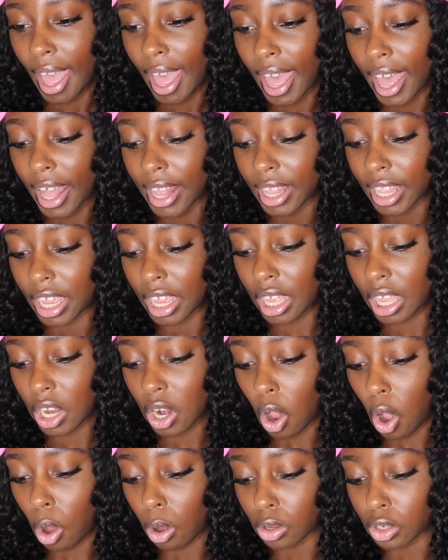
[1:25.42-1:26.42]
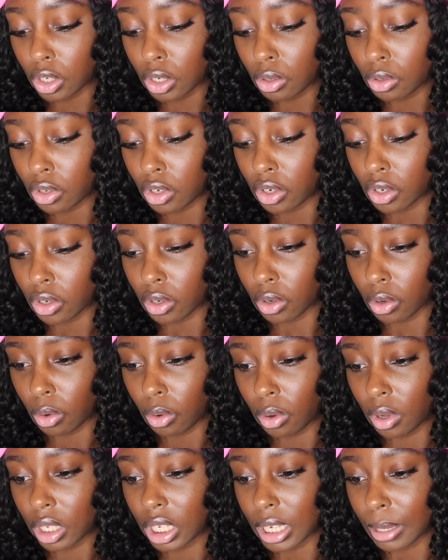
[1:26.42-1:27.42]
And then also
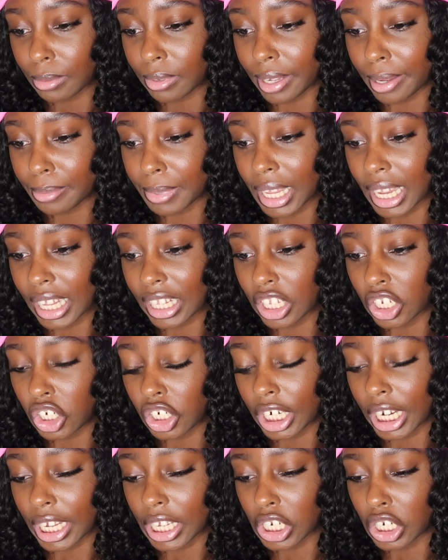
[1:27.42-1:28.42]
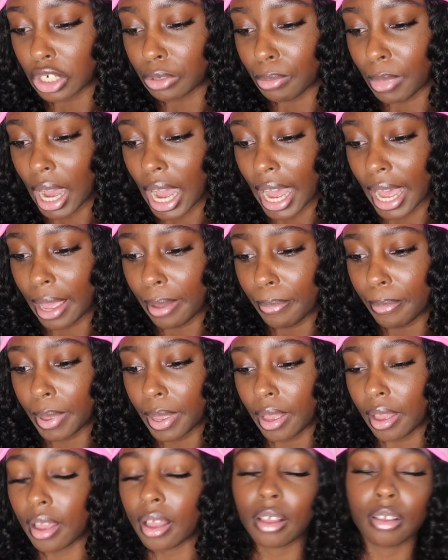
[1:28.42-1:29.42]
too, sometimes I like to change my
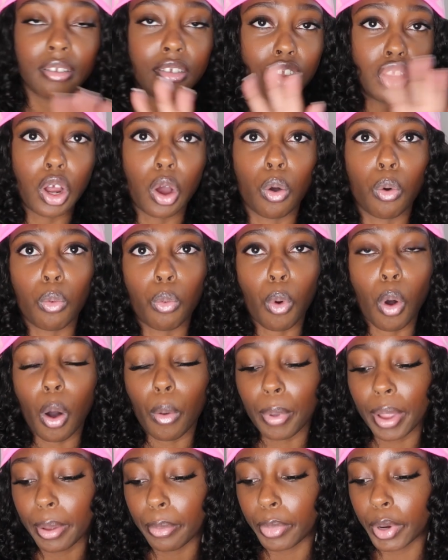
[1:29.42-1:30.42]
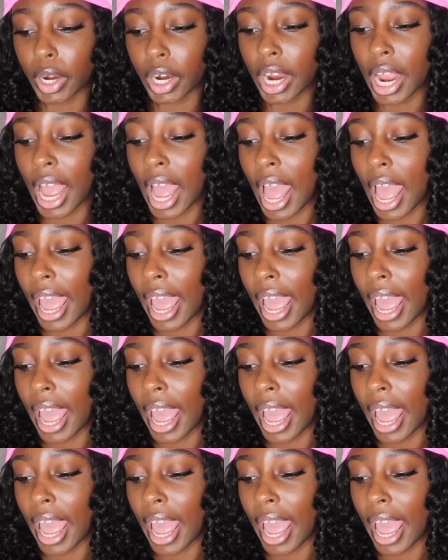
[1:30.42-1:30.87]
wallpaper,